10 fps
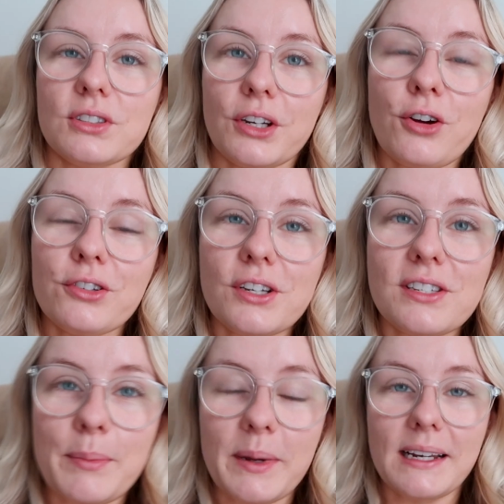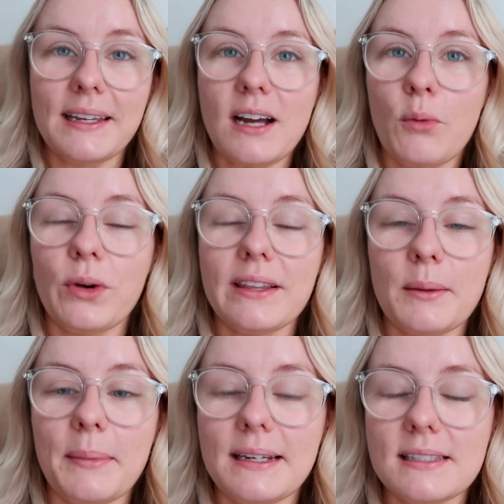So condos typically come with
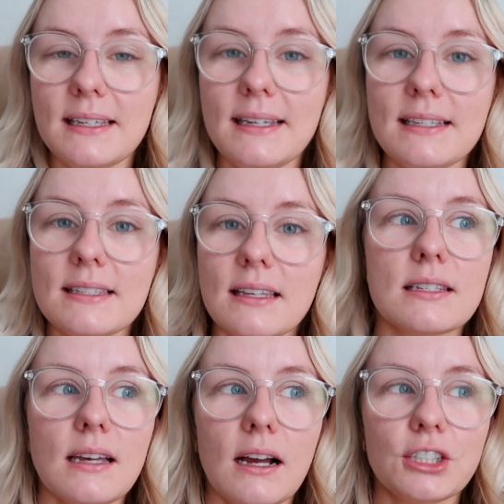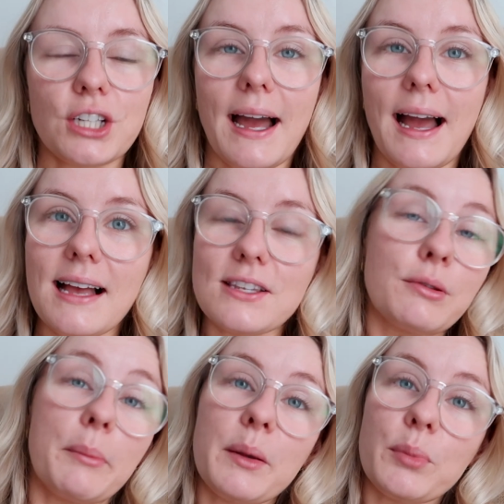amenities such as
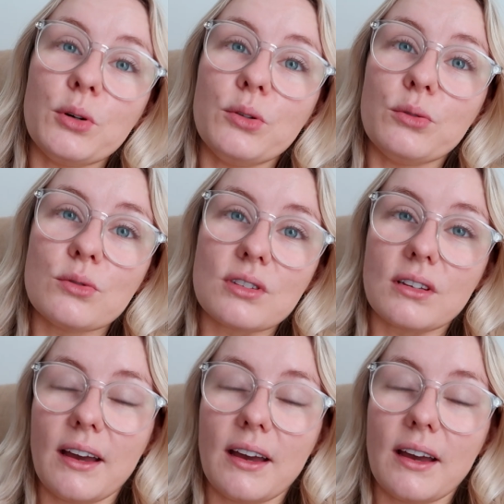swimming pools,